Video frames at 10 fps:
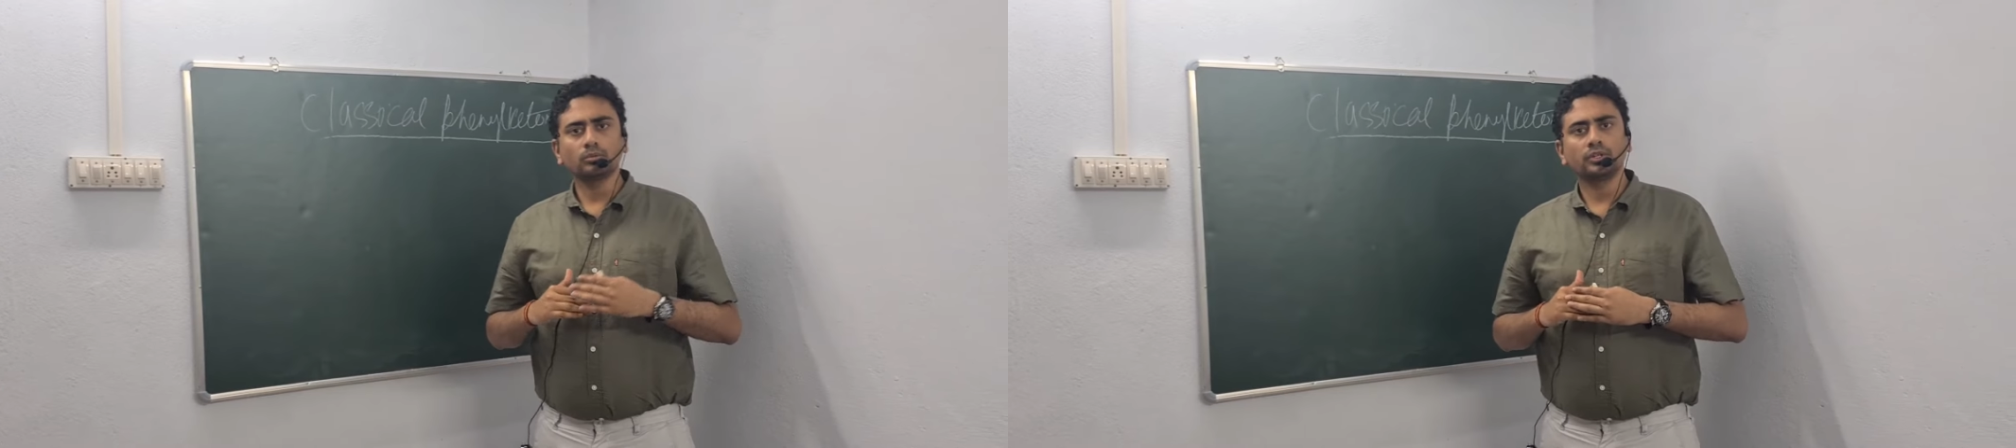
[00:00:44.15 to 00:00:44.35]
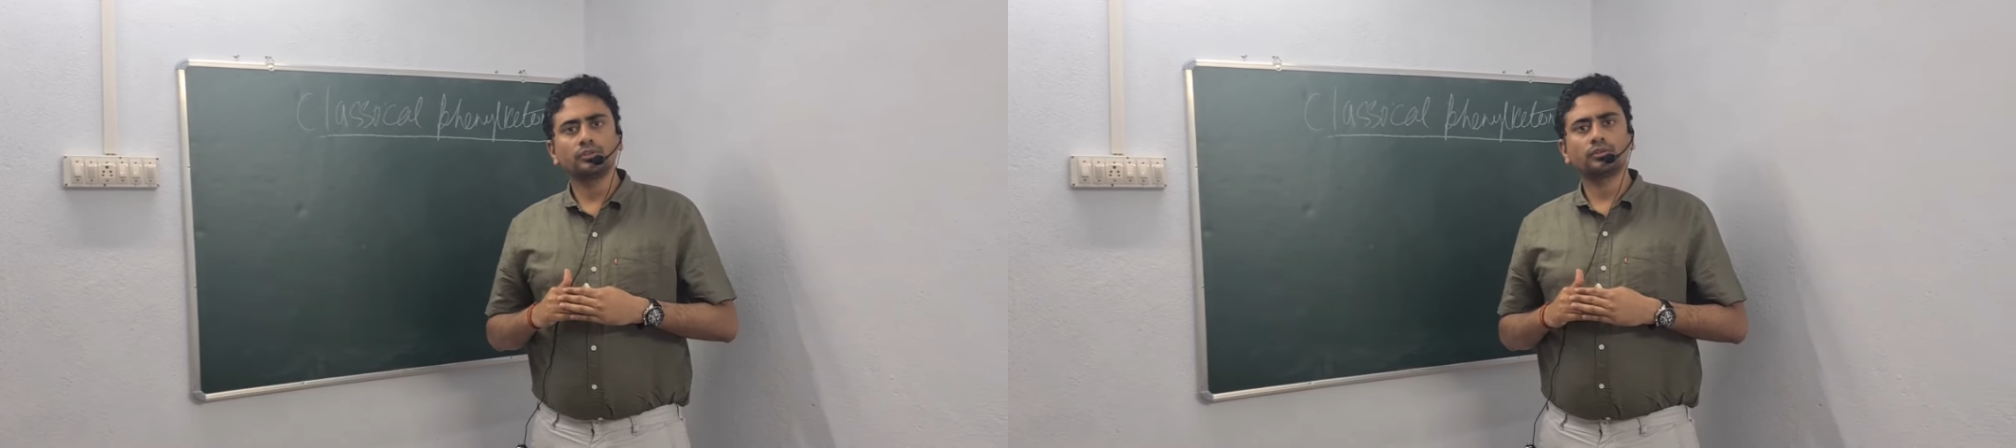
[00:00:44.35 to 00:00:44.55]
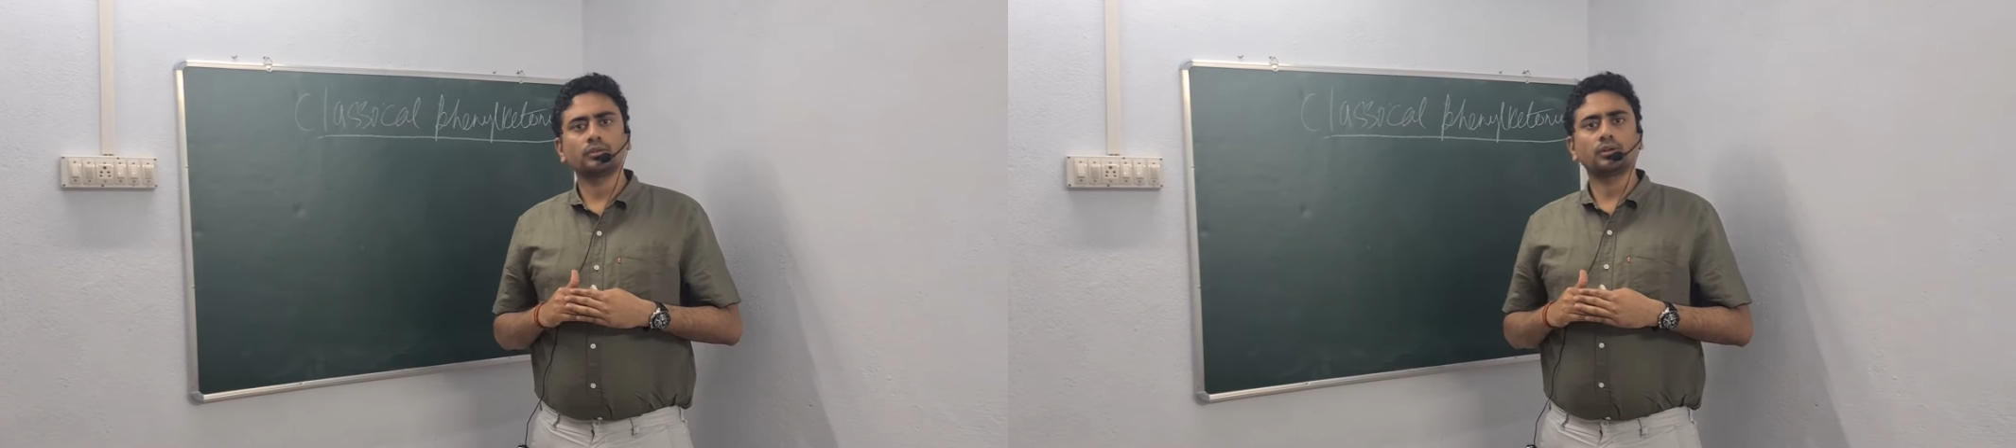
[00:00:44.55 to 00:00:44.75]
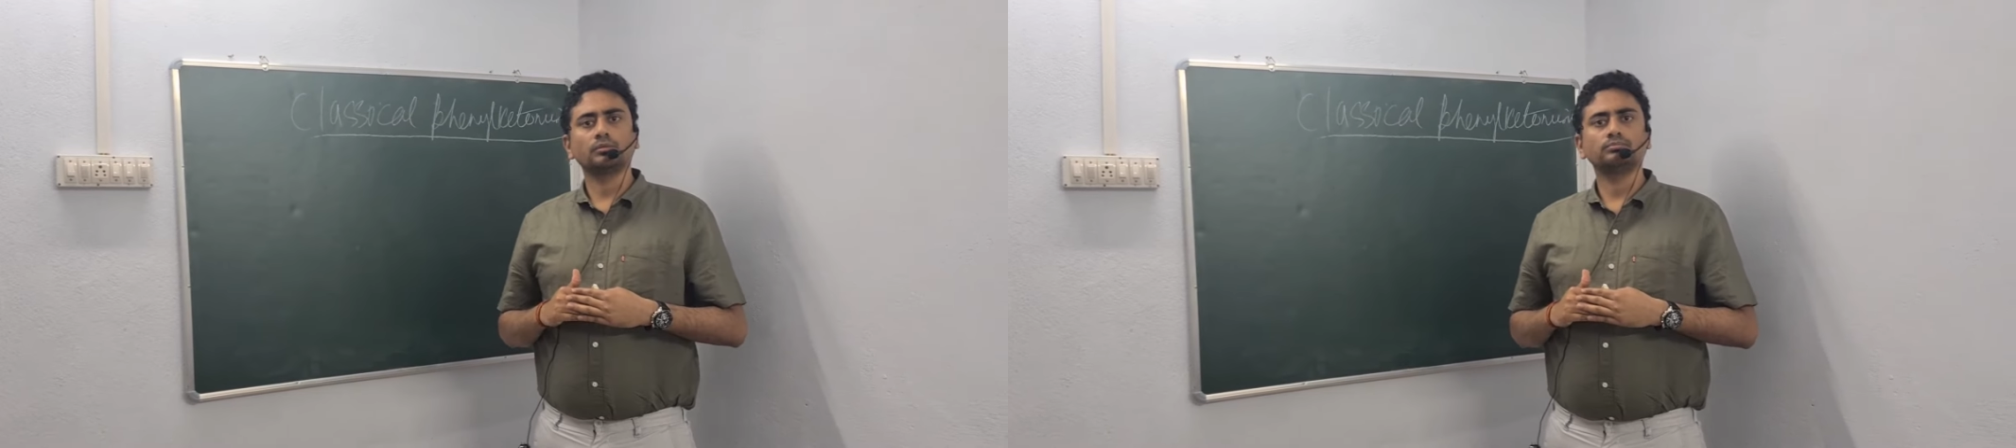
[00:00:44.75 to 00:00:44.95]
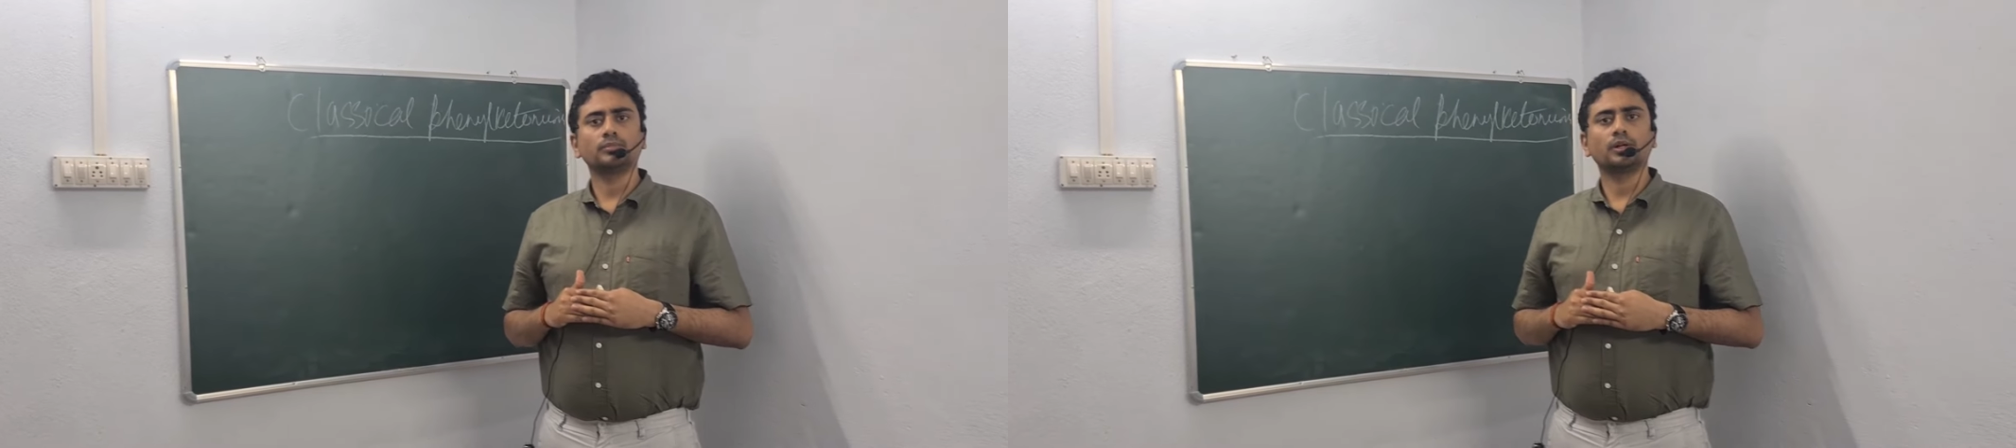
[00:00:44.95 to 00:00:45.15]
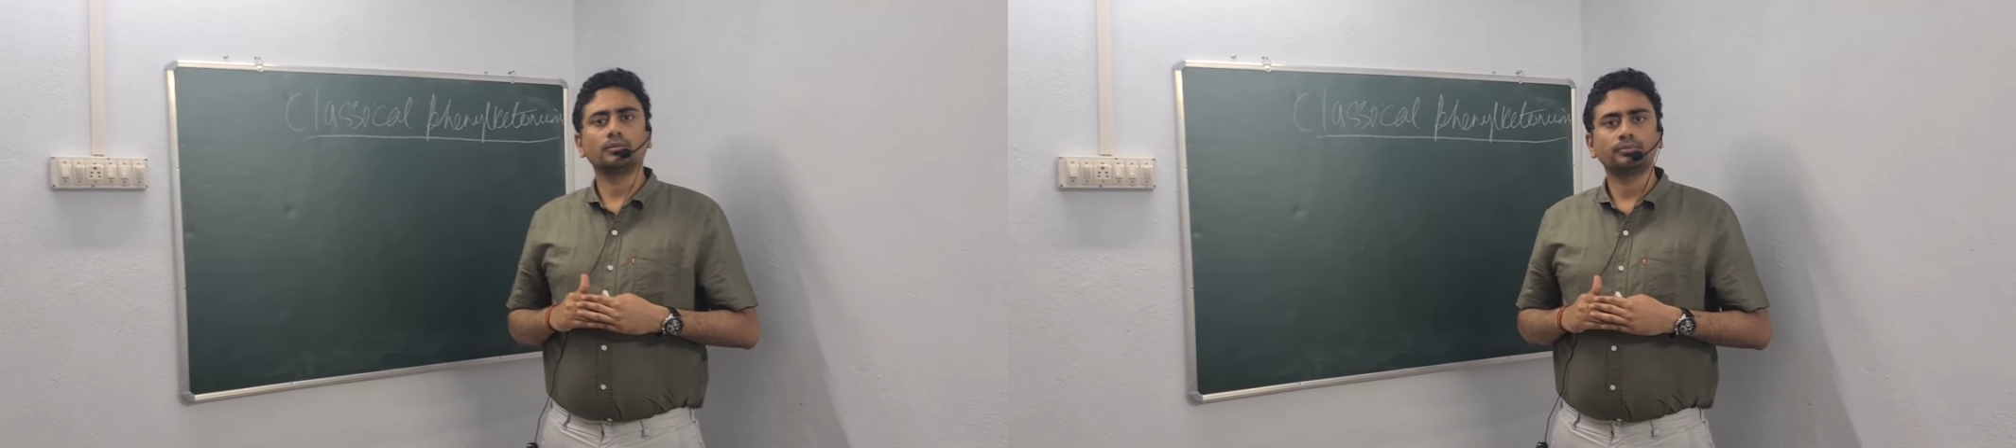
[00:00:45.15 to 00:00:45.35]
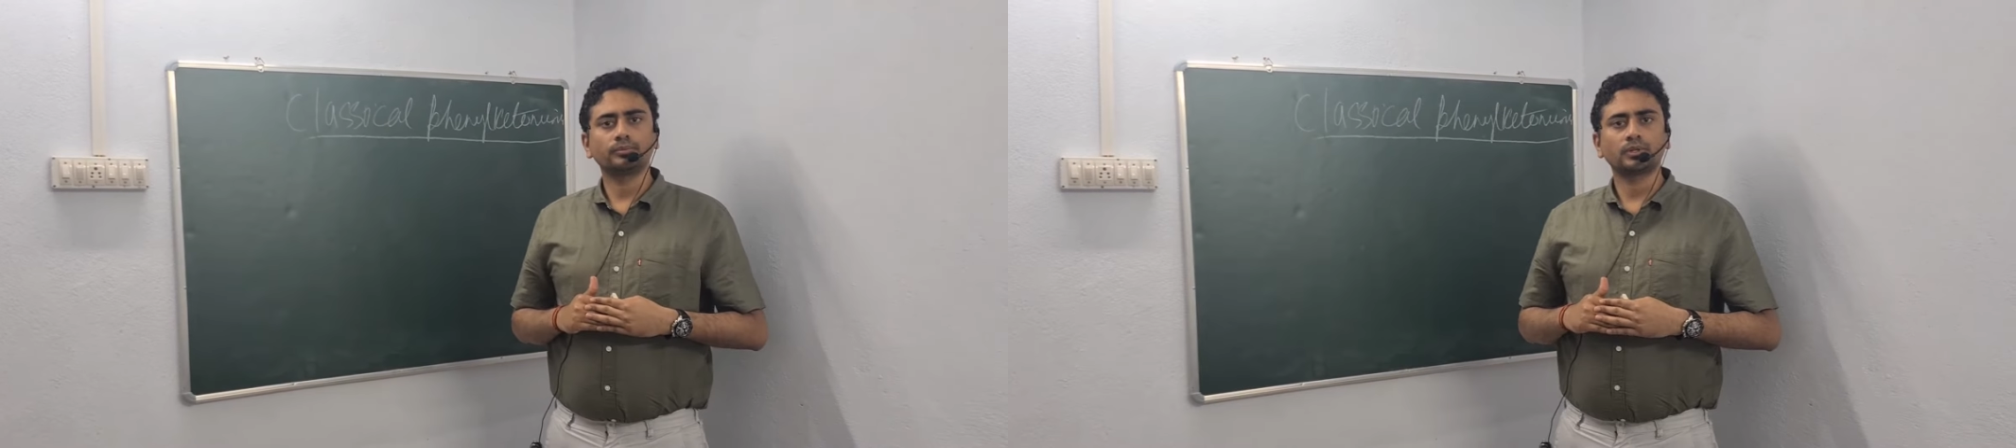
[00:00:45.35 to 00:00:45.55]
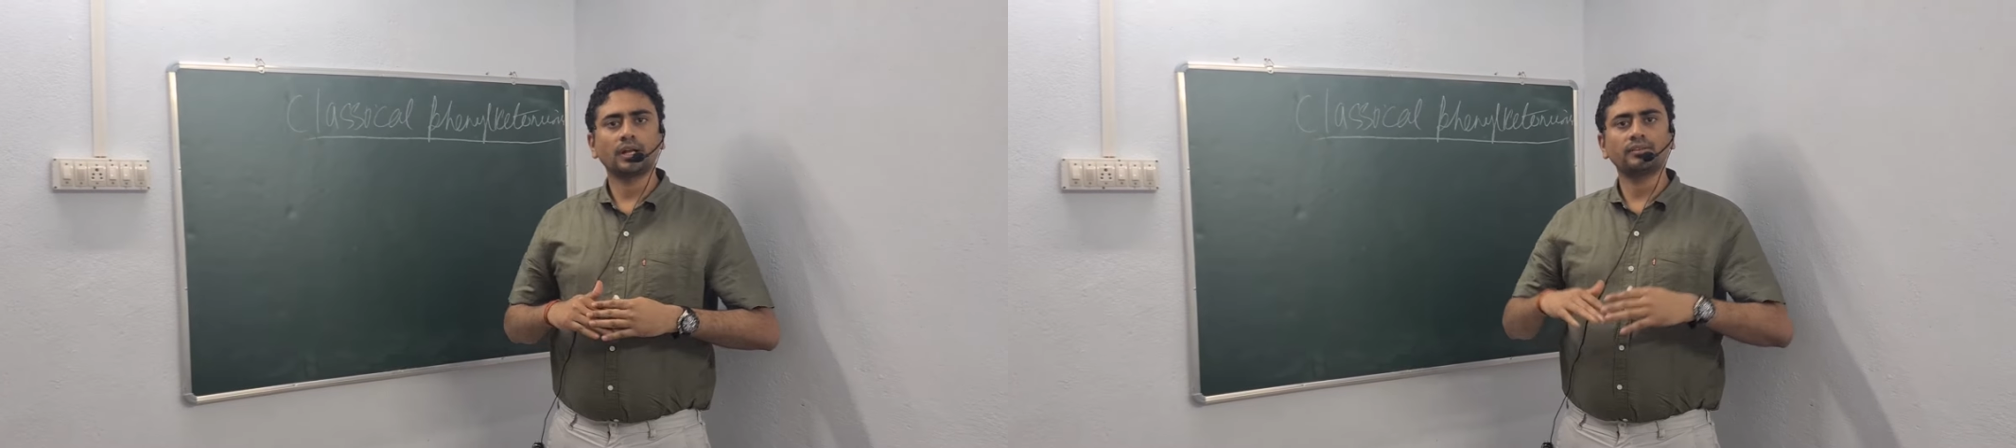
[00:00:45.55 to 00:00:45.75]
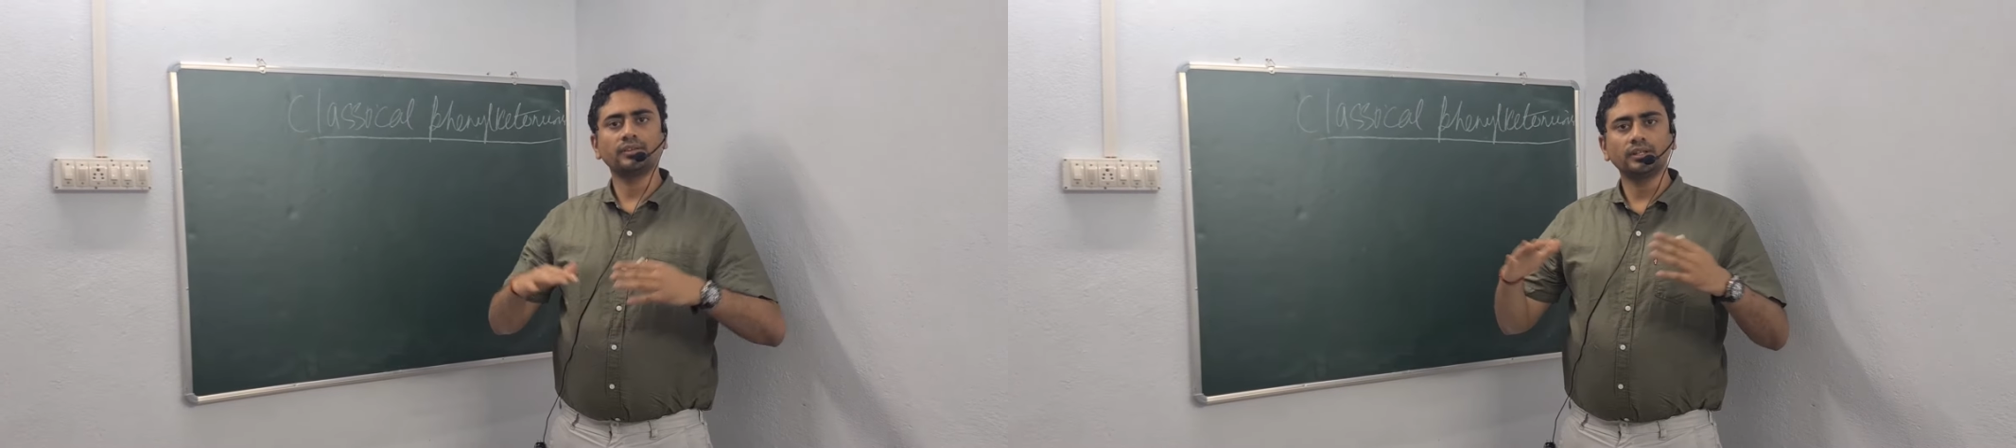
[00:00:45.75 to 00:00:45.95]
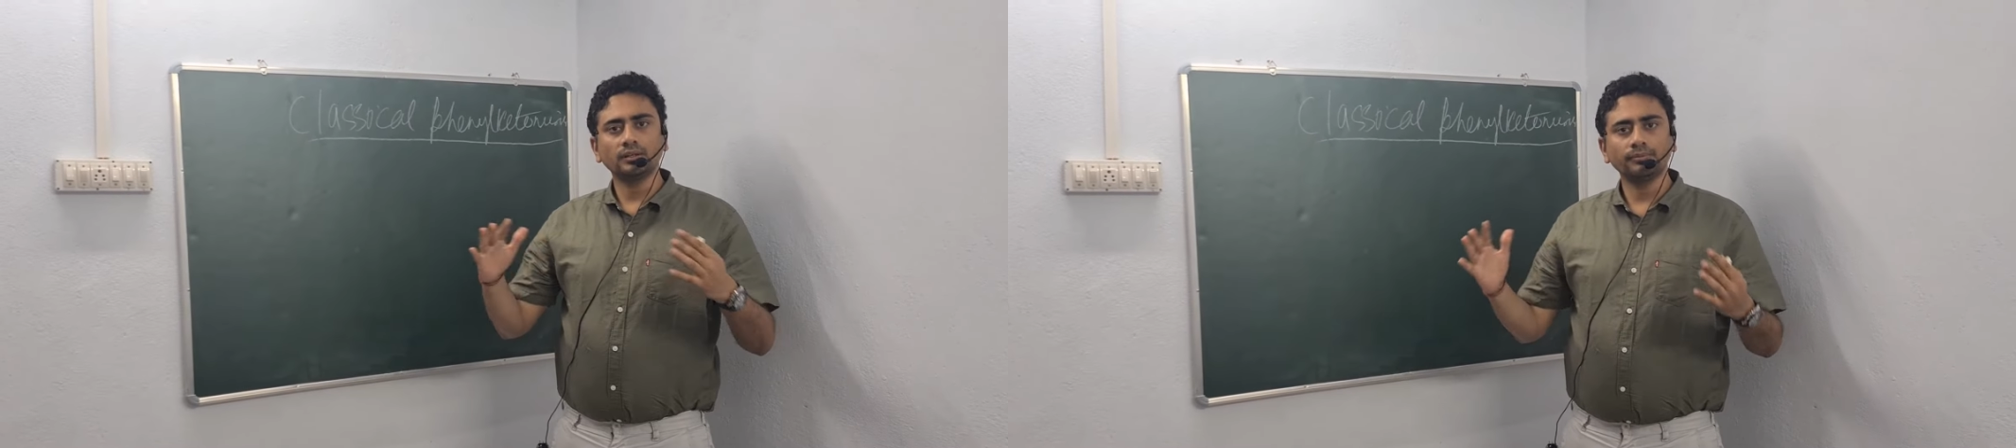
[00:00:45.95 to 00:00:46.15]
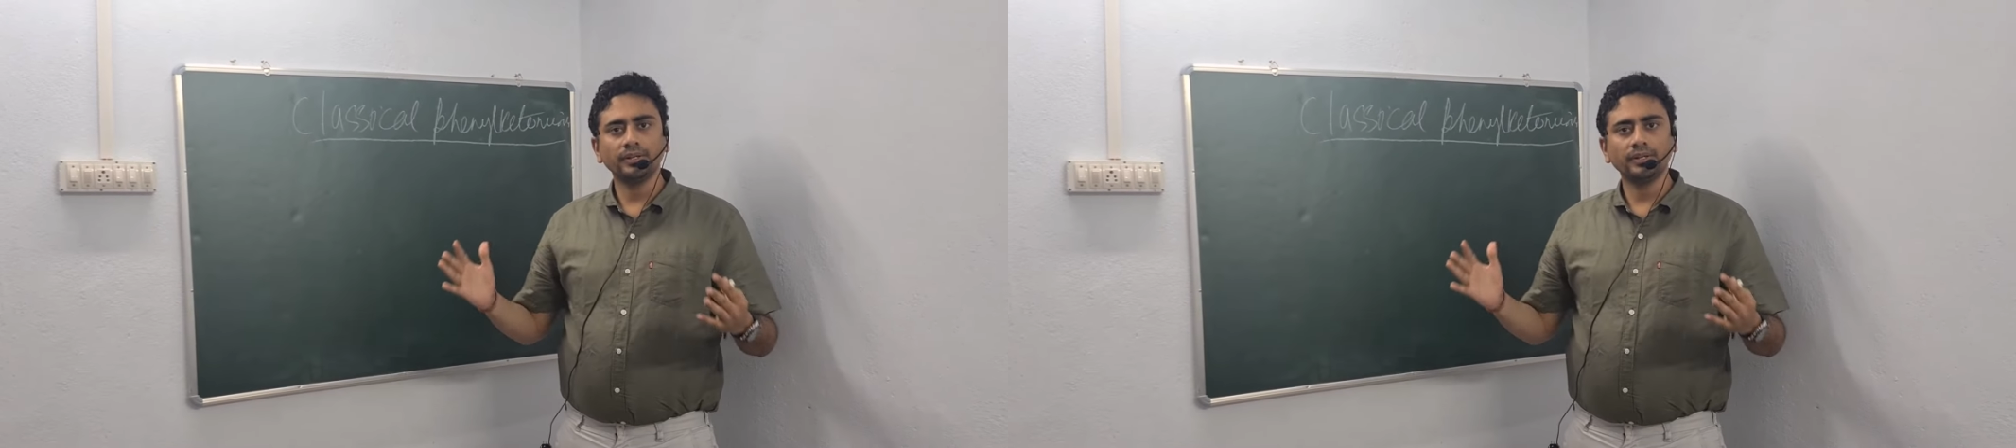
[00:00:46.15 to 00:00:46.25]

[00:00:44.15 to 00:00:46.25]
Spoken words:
this classical